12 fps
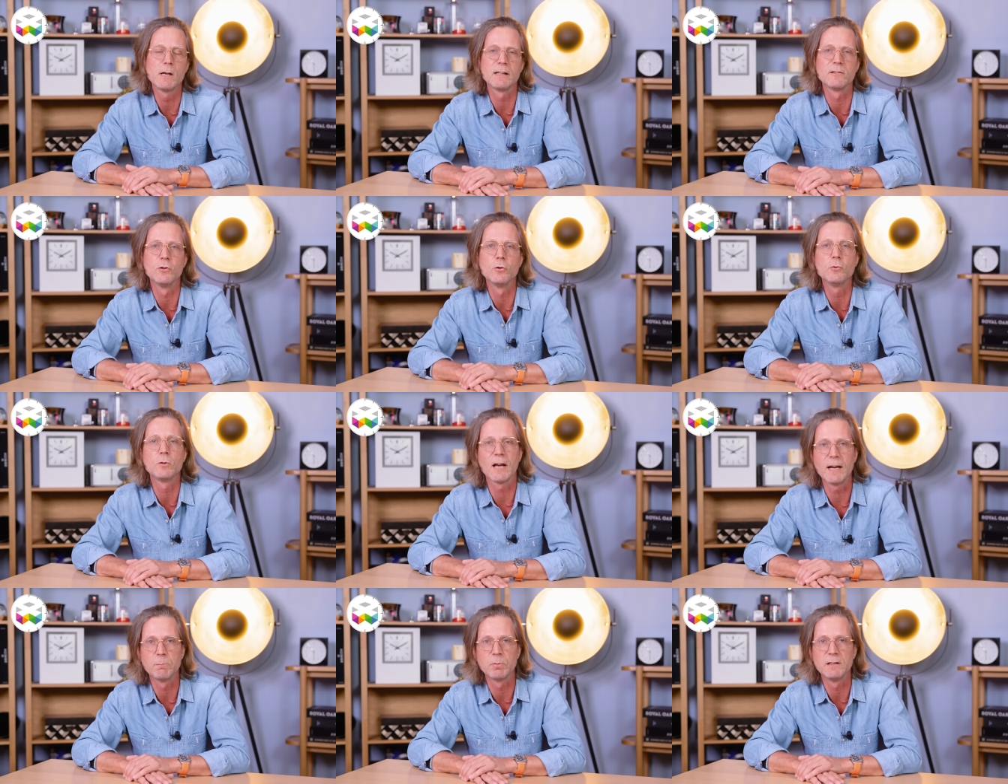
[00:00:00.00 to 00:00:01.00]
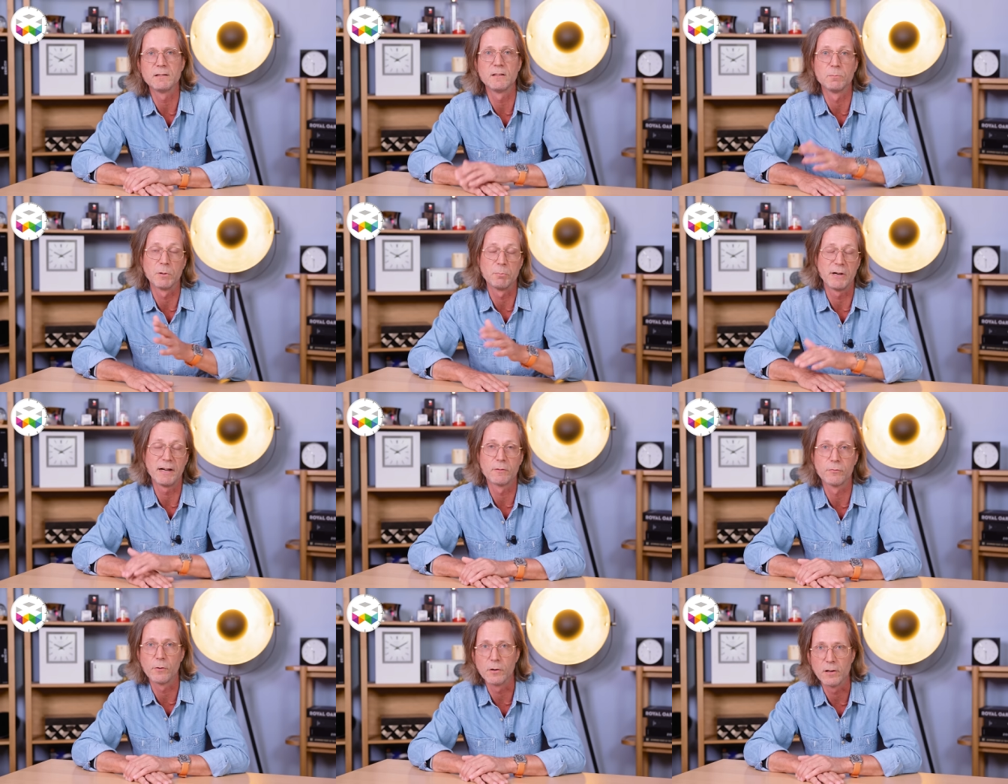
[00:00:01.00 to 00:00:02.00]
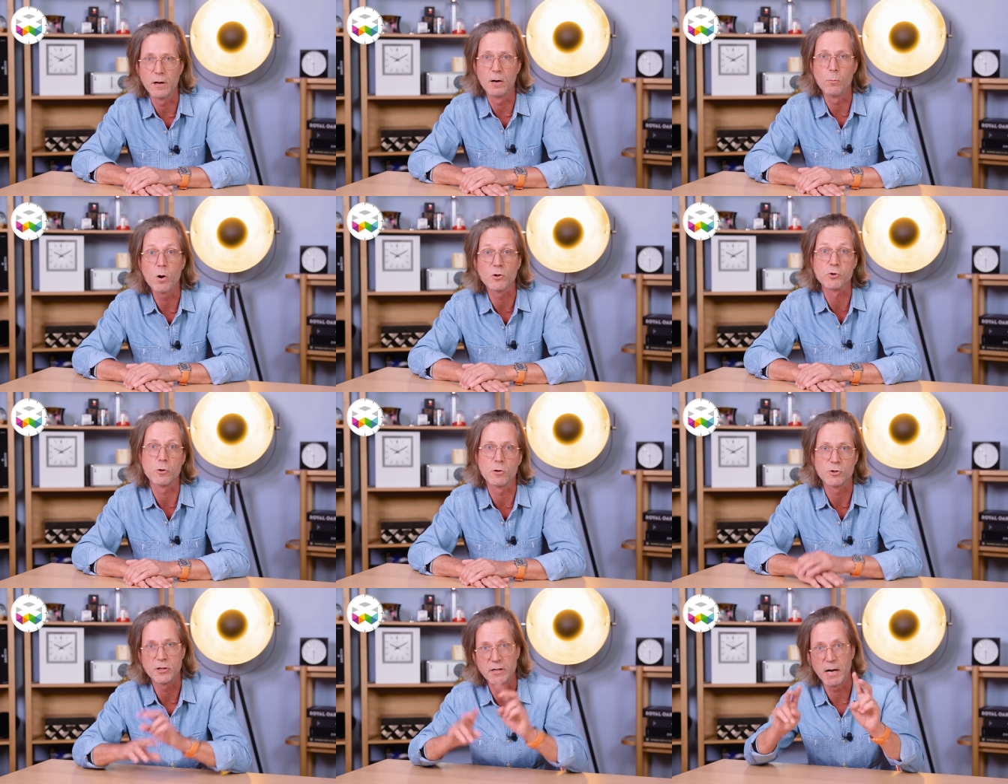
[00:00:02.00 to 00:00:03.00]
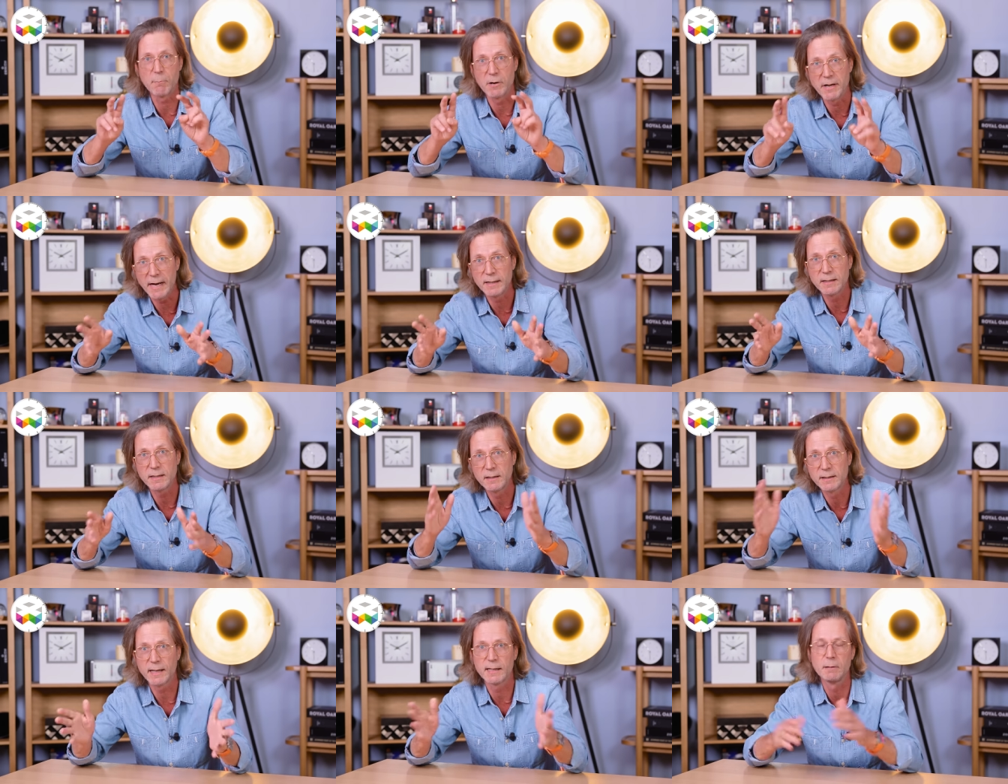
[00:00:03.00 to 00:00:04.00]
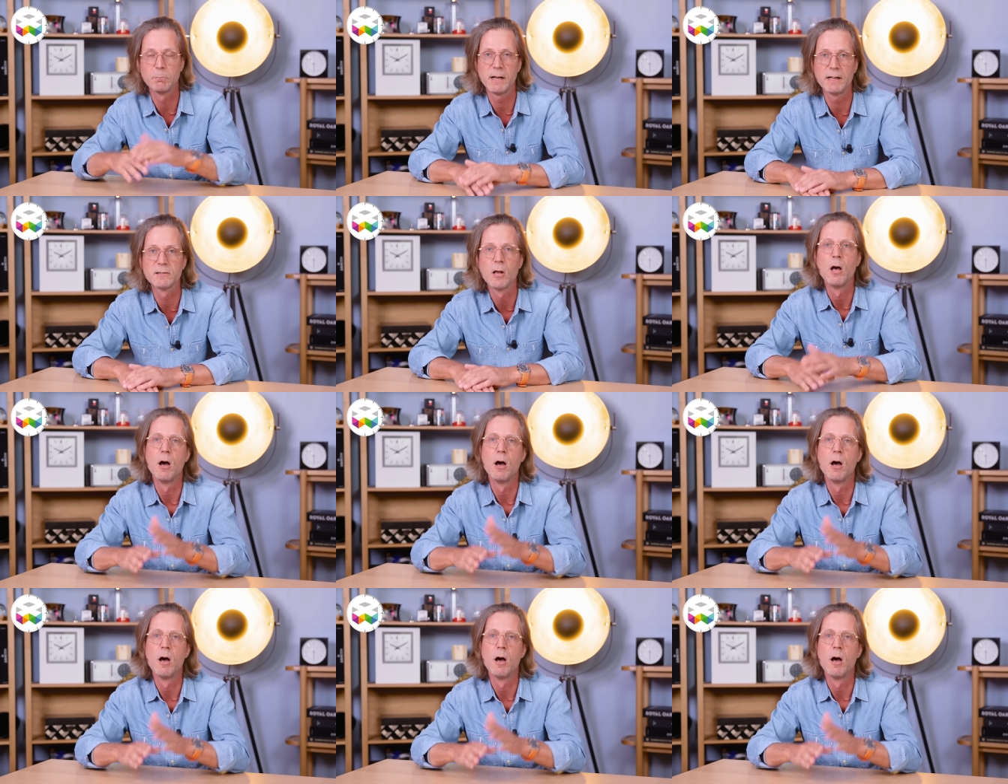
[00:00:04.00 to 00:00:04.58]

well as the new timepieces prepared for the watch auction number 19 taking place